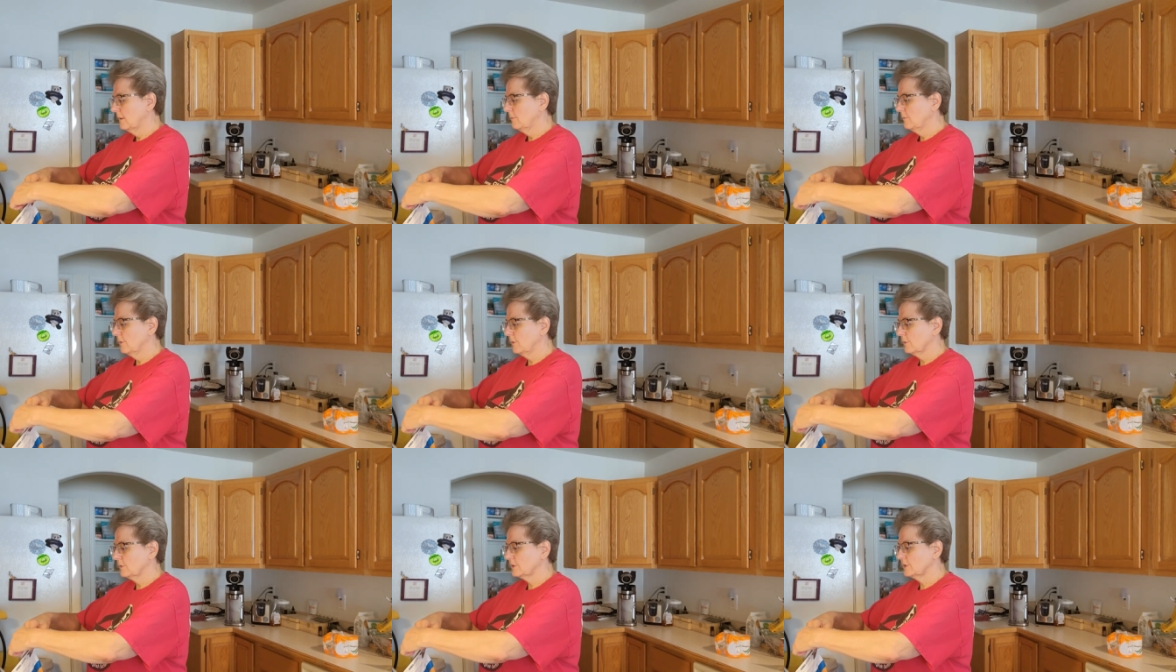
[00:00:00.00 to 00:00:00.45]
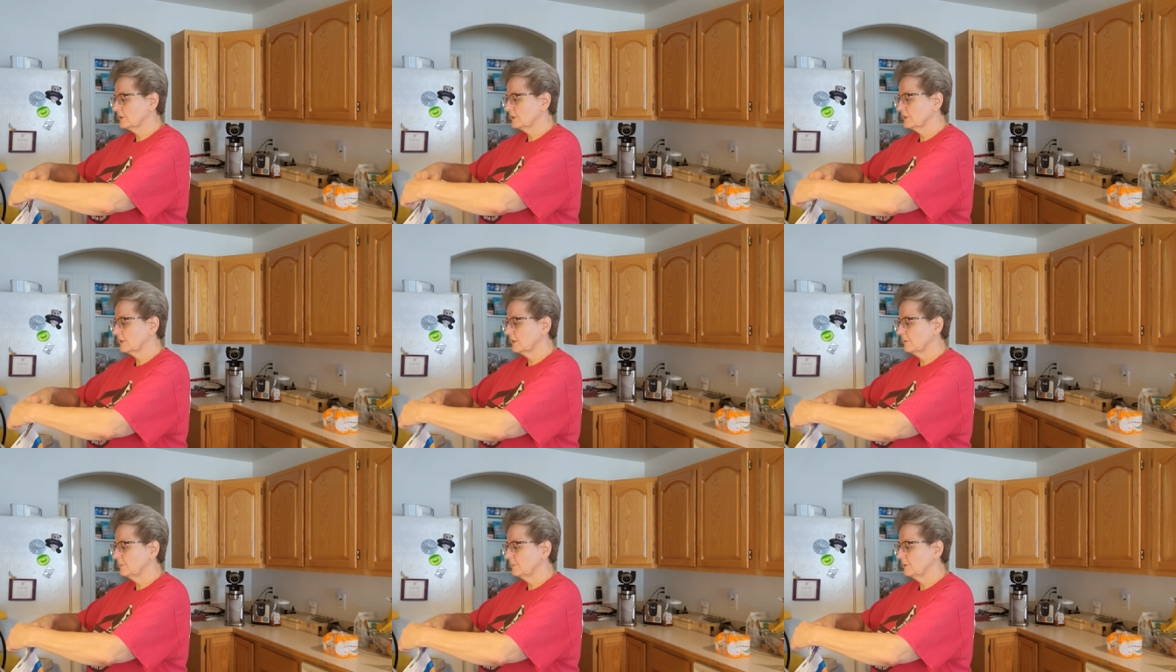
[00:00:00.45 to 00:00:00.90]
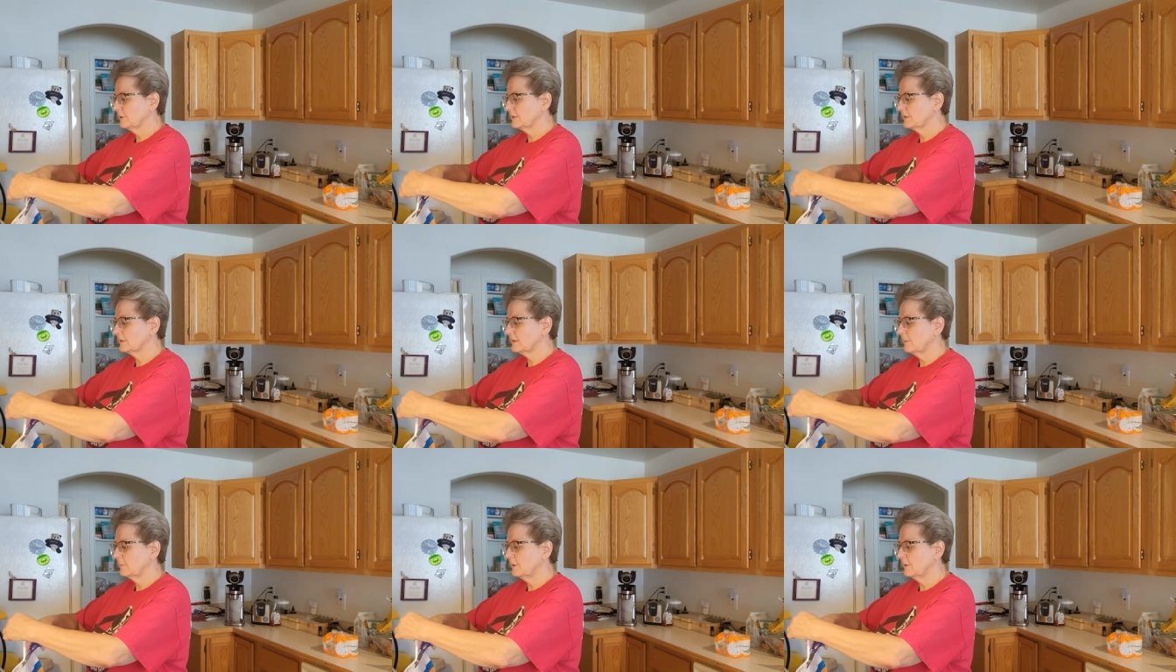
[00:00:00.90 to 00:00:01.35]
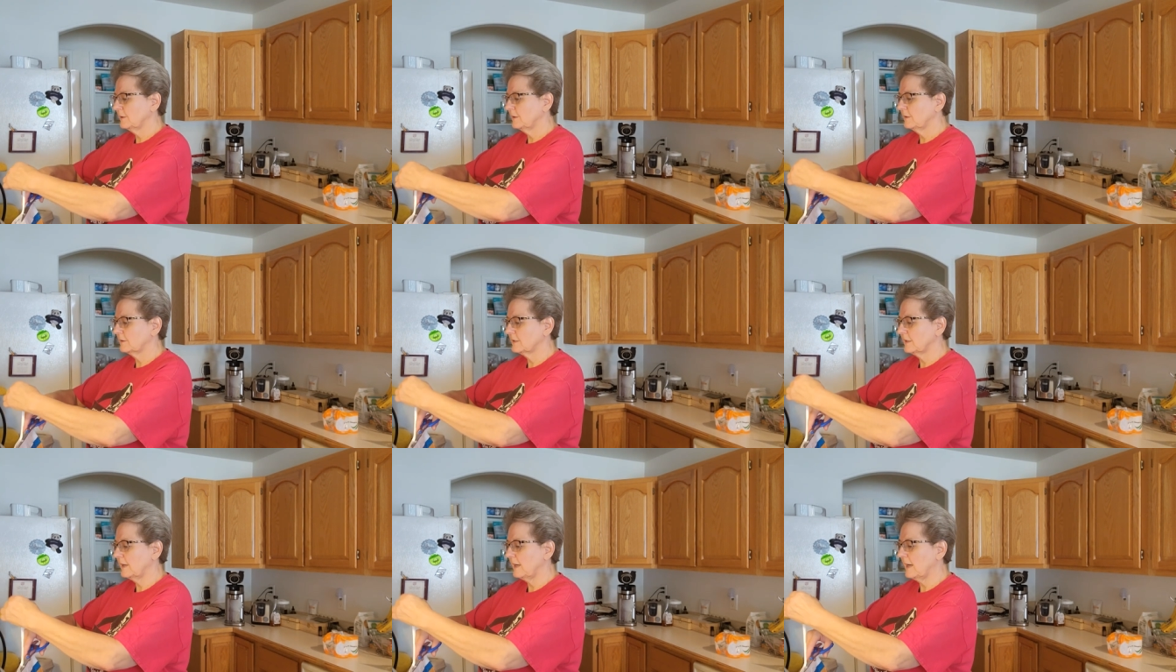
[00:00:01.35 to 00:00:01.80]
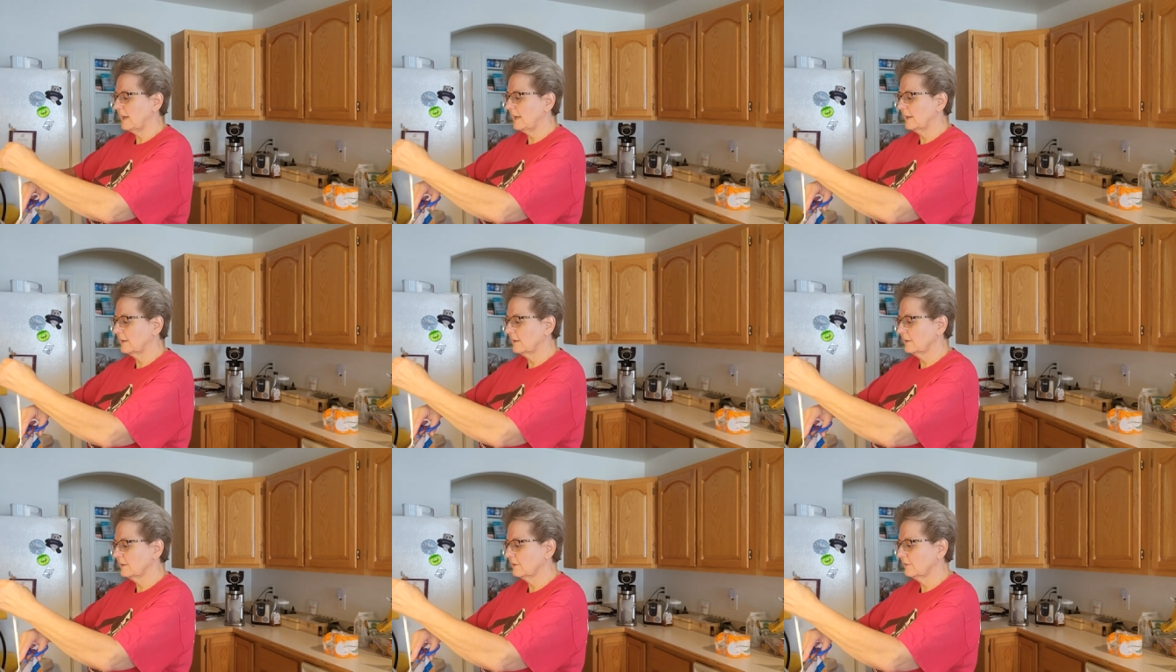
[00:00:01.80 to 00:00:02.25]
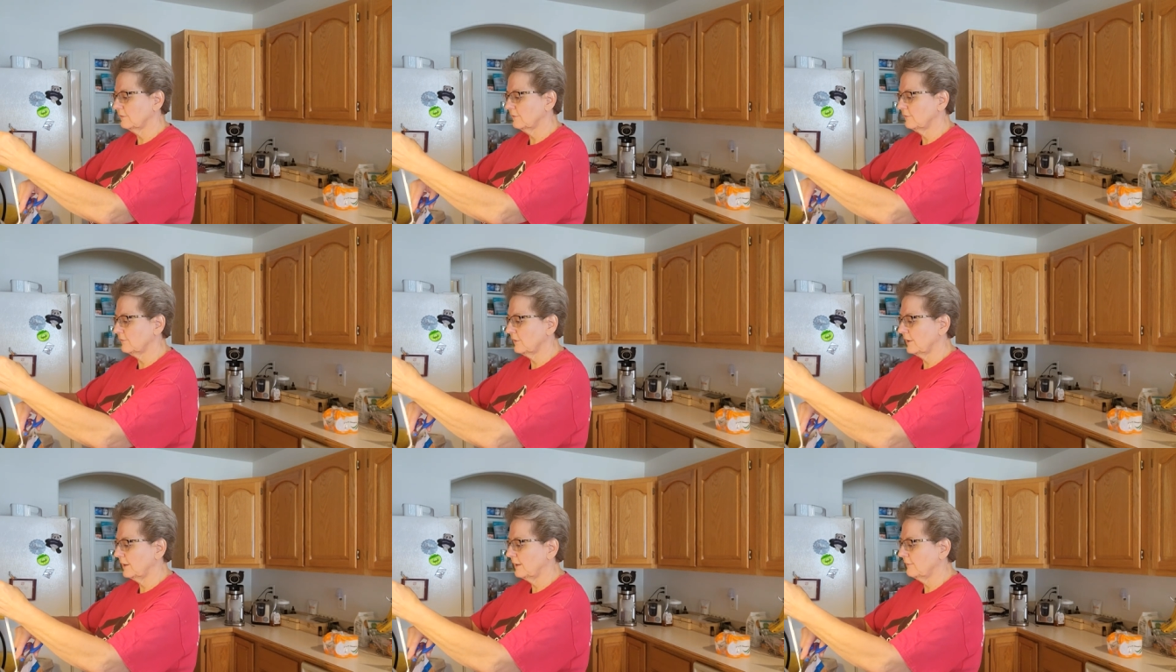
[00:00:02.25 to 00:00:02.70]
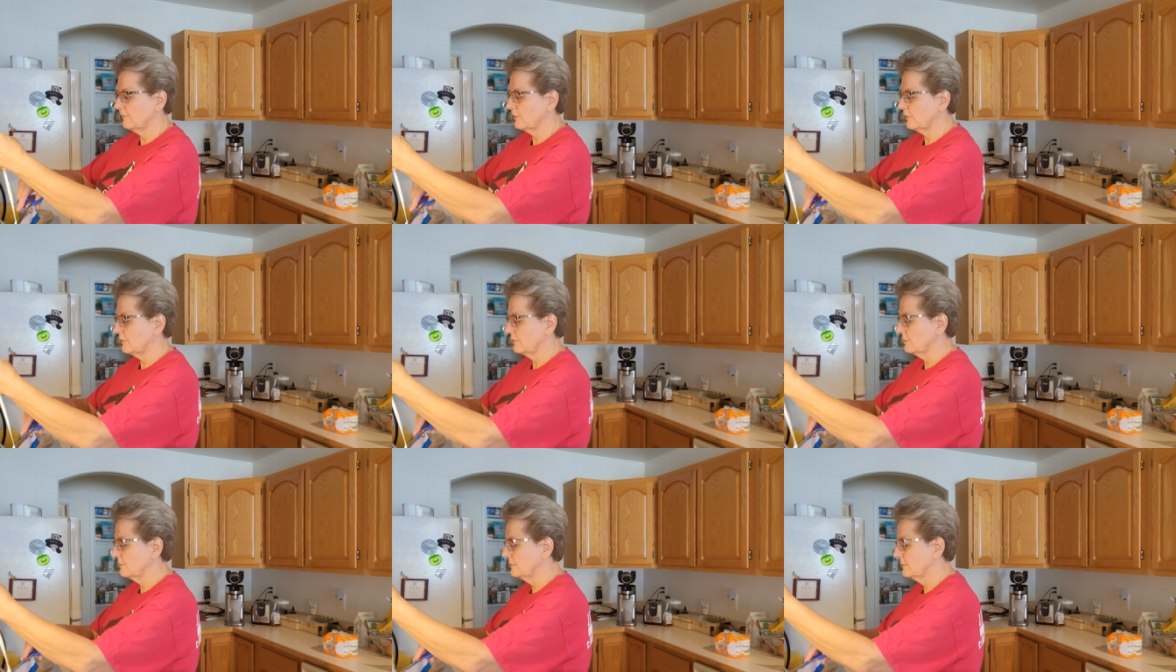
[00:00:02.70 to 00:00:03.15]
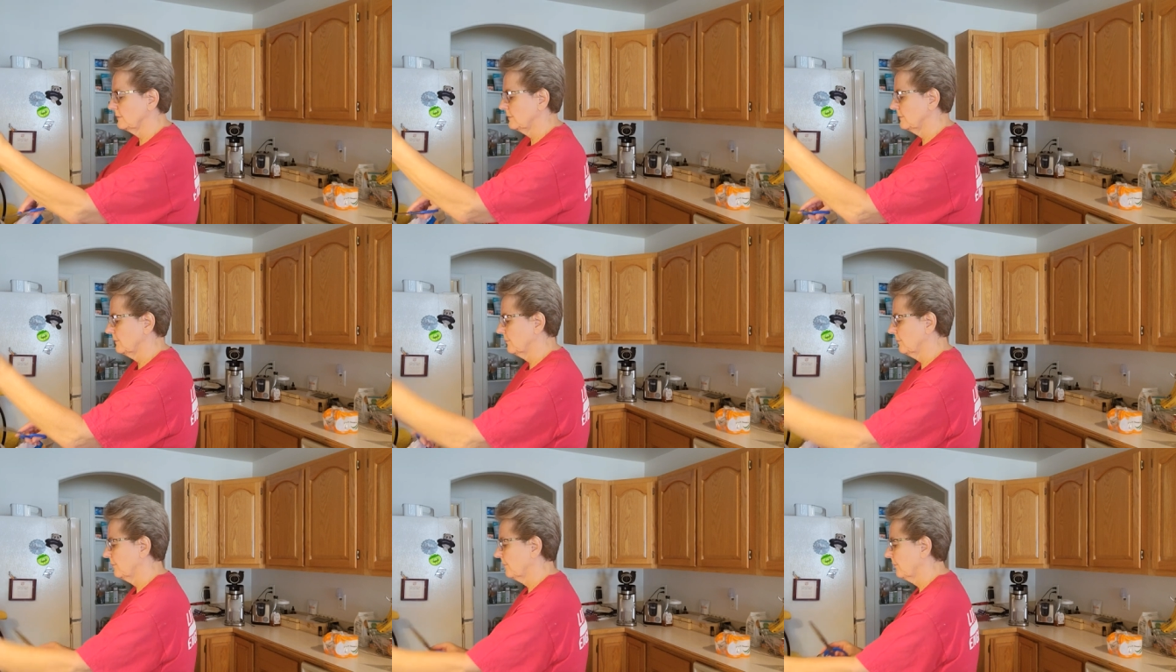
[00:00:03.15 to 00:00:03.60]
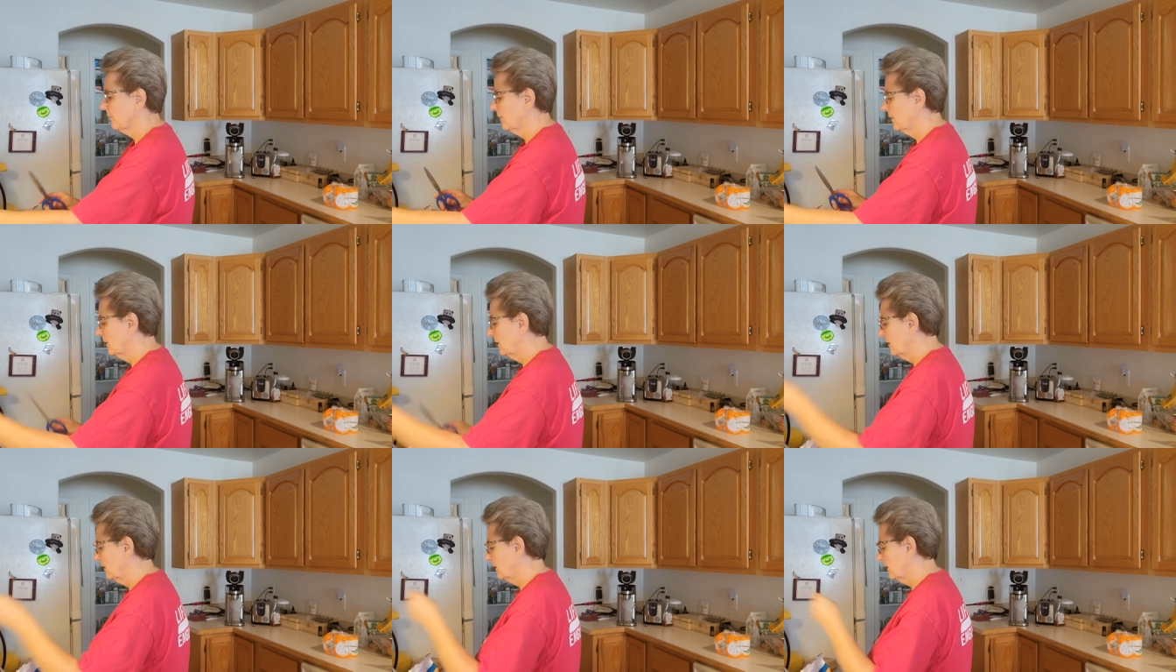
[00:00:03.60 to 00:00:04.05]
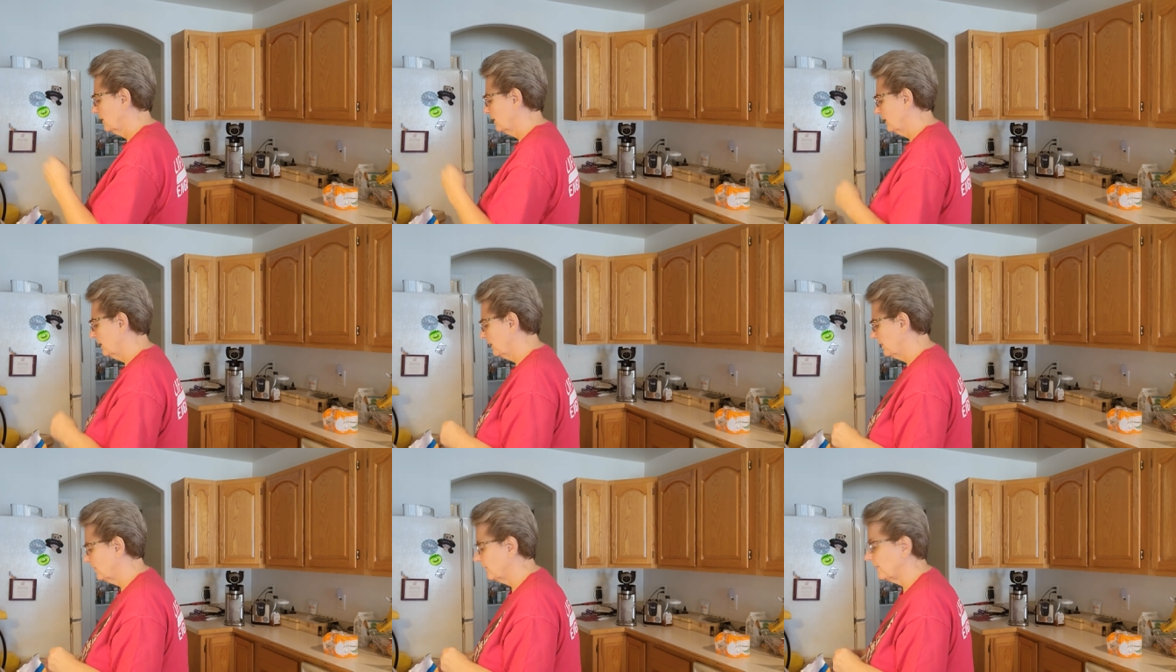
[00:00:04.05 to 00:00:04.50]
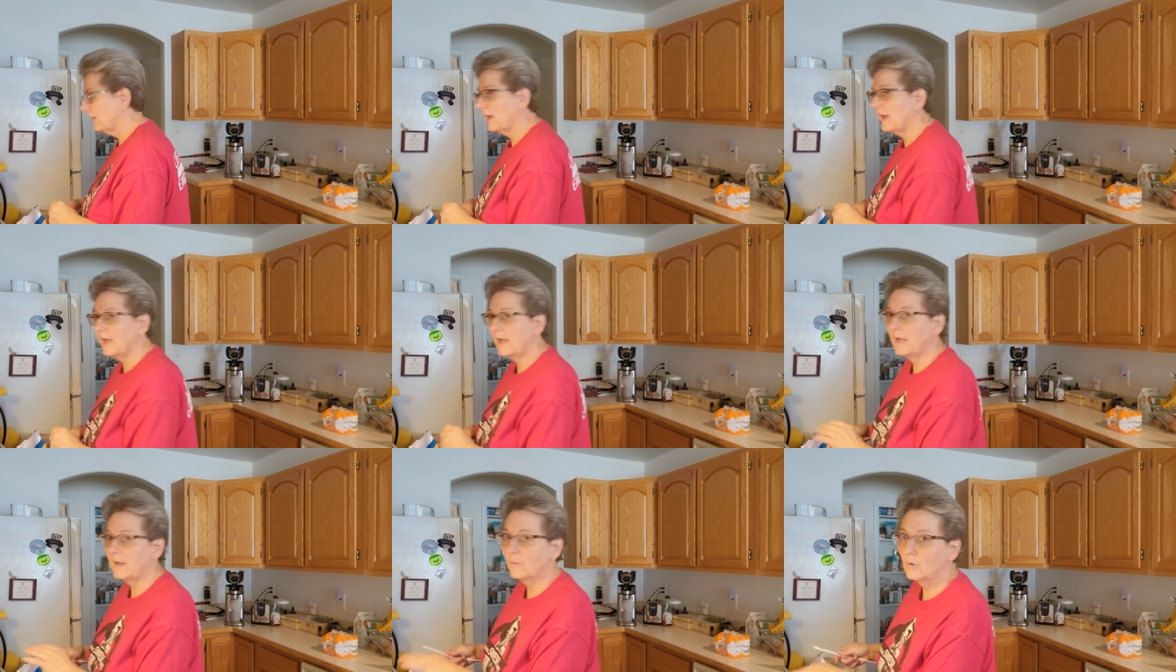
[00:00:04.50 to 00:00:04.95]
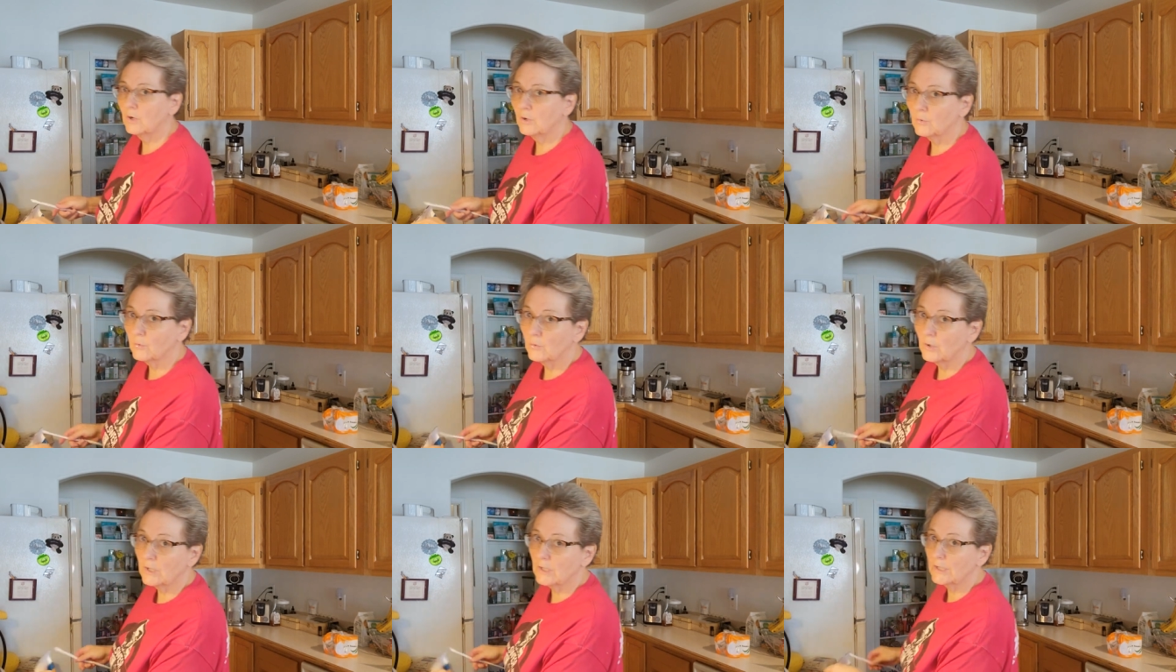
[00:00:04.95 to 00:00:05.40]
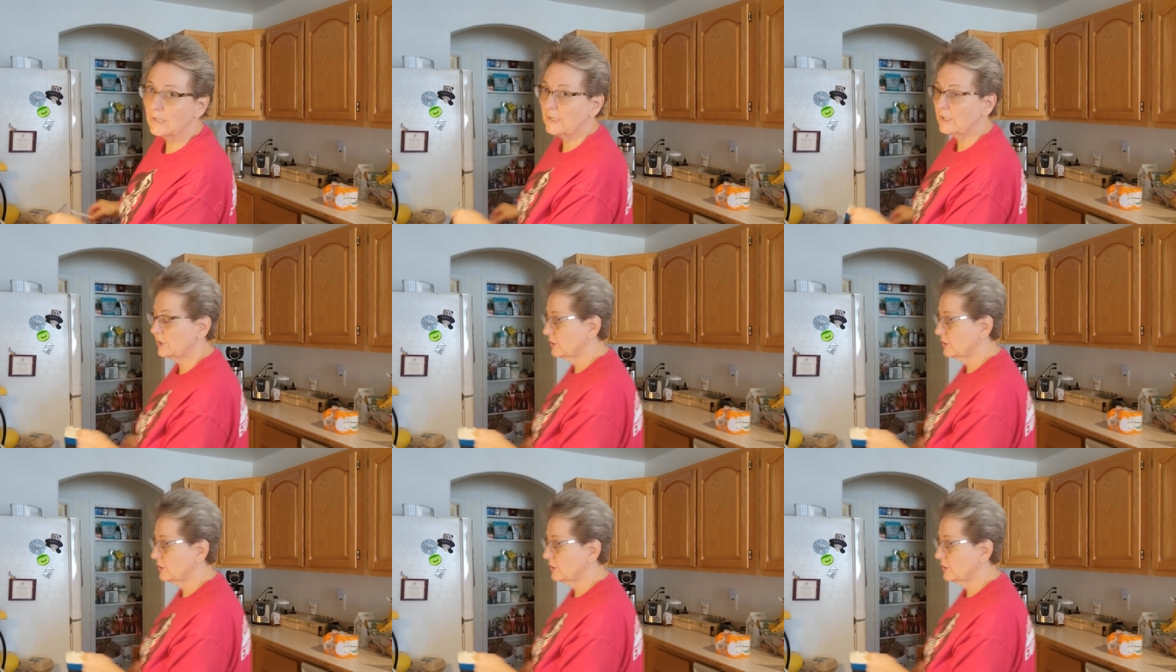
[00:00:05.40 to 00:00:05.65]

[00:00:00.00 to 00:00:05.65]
but we're just going to put some in there to add a little flavor that they will really